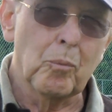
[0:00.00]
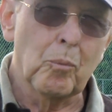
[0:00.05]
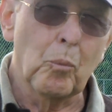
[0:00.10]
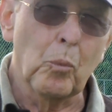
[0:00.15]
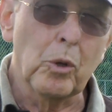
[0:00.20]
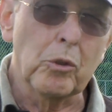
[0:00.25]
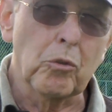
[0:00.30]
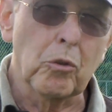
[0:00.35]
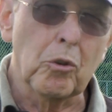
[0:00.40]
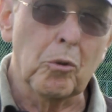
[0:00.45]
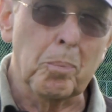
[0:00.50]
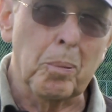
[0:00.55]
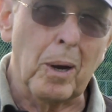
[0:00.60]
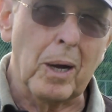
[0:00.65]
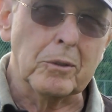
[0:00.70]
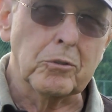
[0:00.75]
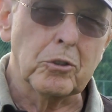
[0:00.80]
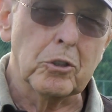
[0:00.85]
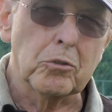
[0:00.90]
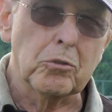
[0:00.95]
went through the
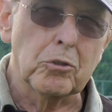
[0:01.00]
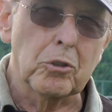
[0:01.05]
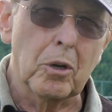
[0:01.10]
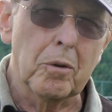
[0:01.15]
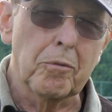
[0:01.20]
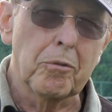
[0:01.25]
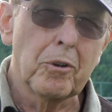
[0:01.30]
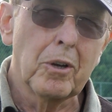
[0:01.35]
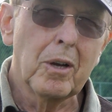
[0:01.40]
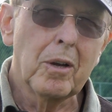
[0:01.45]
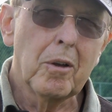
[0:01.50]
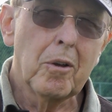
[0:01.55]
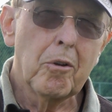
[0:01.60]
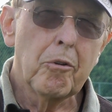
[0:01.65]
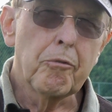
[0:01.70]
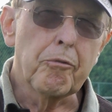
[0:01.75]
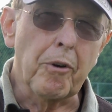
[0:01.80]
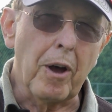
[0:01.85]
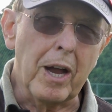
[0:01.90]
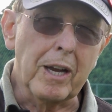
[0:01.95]
process of
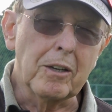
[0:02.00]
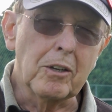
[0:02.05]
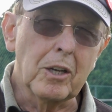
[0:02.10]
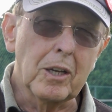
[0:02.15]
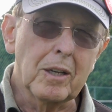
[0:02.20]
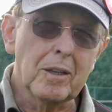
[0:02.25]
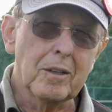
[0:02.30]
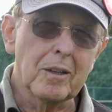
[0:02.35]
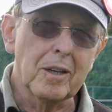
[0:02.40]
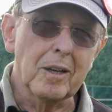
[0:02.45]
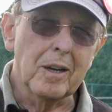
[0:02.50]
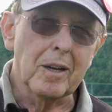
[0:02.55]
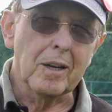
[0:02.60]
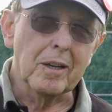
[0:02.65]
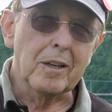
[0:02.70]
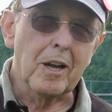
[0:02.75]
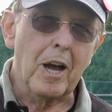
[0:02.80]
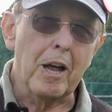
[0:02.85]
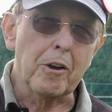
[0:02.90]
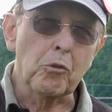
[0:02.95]
finding,
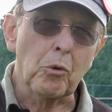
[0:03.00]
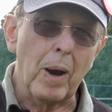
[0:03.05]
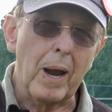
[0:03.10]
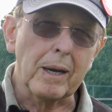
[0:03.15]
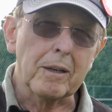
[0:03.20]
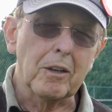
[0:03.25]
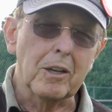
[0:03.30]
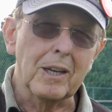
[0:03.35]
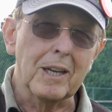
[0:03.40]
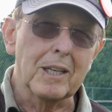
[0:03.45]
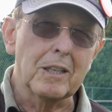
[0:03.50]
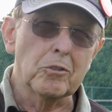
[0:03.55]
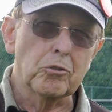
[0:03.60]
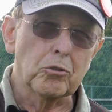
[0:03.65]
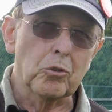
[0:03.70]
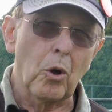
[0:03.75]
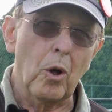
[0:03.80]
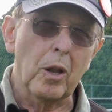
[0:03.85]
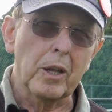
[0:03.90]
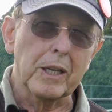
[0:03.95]
contracting, and
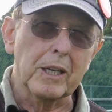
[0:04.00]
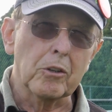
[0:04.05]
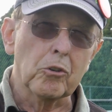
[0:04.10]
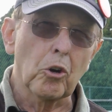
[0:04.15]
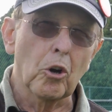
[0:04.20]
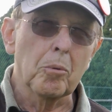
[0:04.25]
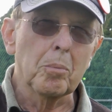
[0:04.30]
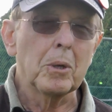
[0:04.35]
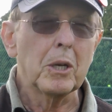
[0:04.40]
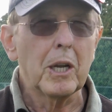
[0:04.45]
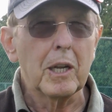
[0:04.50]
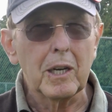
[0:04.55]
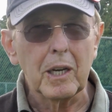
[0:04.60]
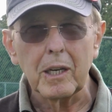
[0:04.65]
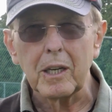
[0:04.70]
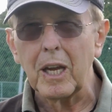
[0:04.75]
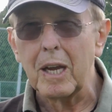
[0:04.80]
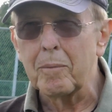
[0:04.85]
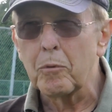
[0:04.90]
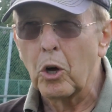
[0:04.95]
installing a turbine, and it
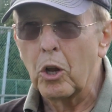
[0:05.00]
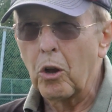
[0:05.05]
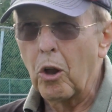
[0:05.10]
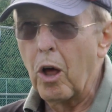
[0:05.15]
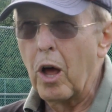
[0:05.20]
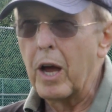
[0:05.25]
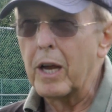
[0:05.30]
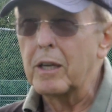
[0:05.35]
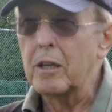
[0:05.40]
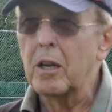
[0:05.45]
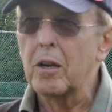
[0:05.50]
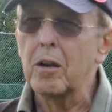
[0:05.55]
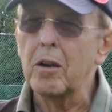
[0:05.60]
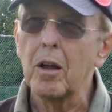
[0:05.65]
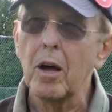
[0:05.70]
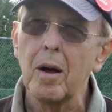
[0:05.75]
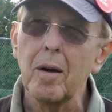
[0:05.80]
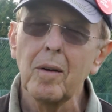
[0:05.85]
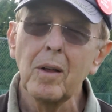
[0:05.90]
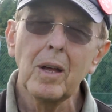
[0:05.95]
came online
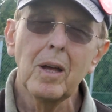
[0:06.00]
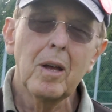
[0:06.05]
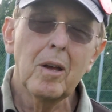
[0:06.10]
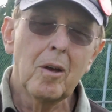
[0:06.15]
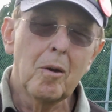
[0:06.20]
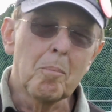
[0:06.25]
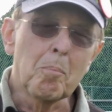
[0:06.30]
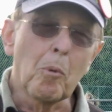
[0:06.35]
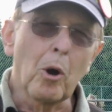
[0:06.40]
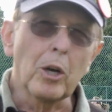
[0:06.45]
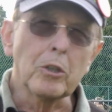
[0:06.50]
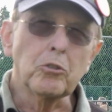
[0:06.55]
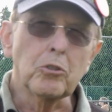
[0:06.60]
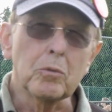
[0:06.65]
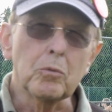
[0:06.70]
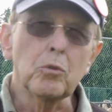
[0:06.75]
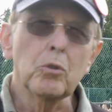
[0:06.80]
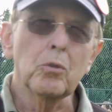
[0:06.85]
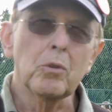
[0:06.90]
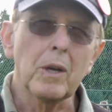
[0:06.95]
in March
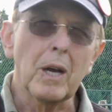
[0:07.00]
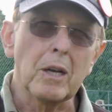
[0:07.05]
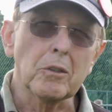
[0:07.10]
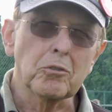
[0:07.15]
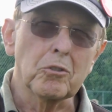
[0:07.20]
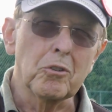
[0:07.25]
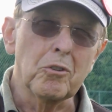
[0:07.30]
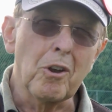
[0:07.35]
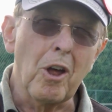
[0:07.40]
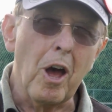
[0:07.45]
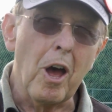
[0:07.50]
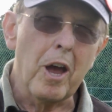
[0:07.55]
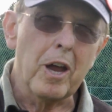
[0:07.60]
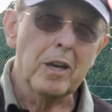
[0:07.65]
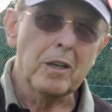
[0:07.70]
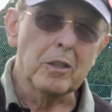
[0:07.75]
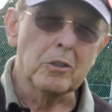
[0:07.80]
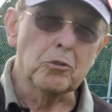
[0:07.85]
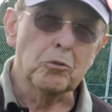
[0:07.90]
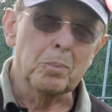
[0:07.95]
of
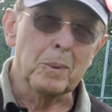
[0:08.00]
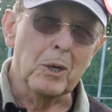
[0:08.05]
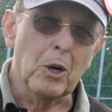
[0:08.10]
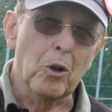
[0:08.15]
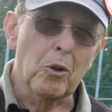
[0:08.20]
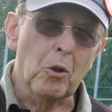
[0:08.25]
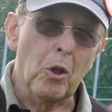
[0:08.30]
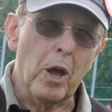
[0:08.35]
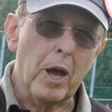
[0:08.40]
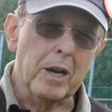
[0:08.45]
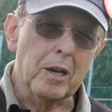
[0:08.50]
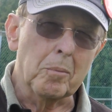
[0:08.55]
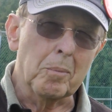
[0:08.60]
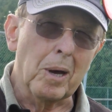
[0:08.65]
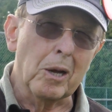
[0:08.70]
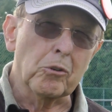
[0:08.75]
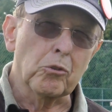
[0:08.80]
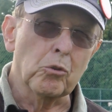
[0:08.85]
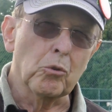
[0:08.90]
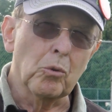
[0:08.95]
2009. It's been online
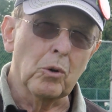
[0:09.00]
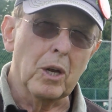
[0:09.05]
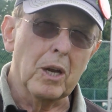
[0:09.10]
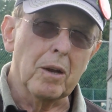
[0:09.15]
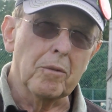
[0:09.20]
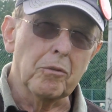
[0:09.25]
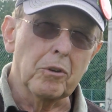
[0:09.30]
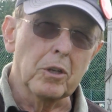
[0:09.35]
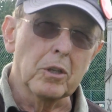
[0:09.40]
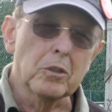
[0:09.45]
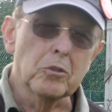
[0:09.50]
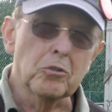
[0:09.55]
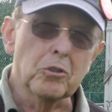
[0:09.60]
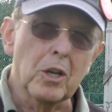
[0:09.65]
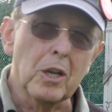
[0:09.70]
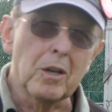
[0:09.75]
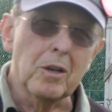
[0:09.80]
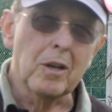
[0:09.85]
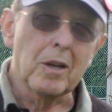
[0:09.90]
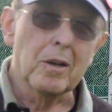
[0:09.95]
about 2.5 years,
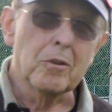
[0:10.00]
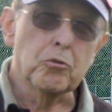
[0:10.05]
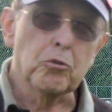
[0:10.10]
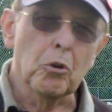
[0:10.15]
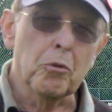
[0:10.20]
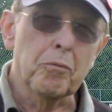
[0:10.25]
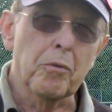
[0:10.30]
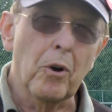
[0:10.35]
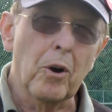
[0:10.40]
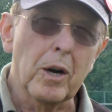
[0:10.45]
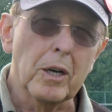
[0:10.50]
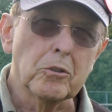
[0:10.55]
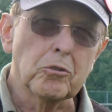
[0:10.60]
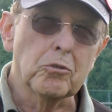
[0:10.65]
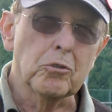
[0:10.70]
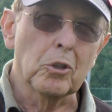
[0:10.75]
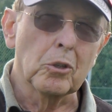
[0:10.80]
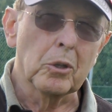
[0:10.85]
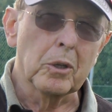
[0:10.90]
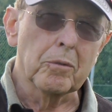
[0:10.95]
and so far it's
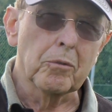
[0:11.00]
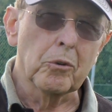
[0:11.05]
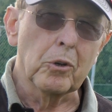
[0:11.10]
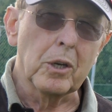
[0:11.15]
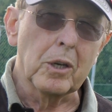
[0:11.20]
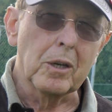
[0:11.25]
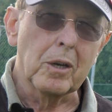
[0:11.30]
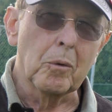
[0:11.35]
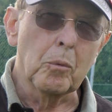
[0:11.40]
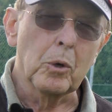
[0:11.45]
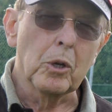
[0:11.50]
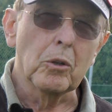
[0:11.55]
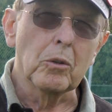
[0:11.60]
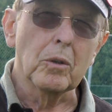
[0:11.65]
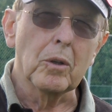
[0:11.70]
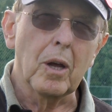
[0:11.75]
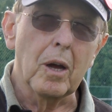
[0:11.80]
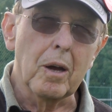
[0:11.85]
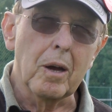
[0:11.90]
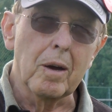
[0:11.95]
delivering a
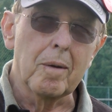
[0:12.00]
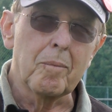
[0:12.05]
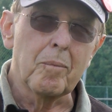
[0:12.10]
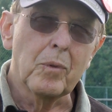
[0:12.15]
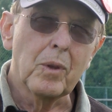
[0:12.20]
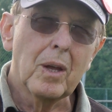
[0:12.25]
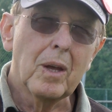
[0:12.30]
real